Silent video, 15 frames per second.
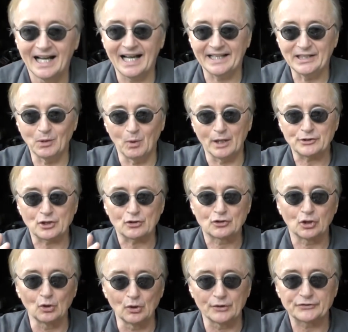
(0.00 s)
Hey, you want your
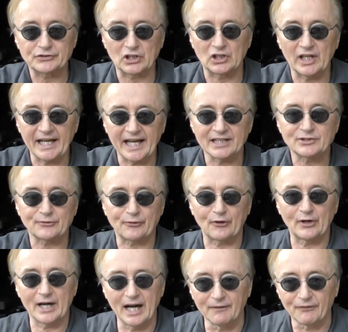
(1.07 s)
tools to last
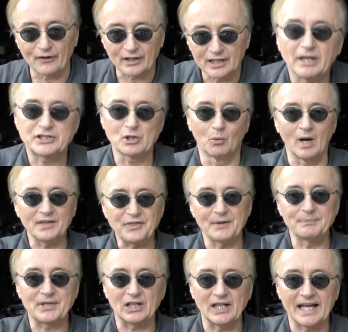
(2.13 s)
forever, but you want
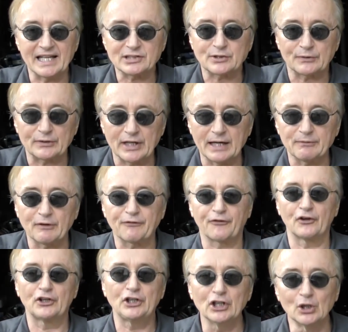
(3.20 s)
them to last forever
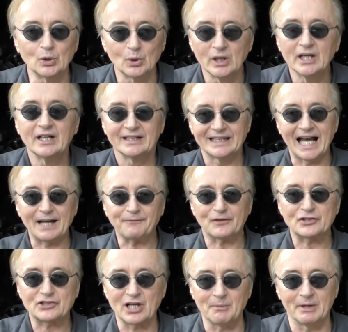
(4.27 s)
for you, not
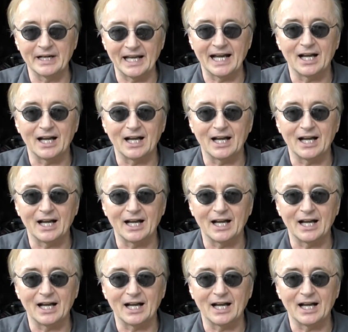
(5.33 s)
for someone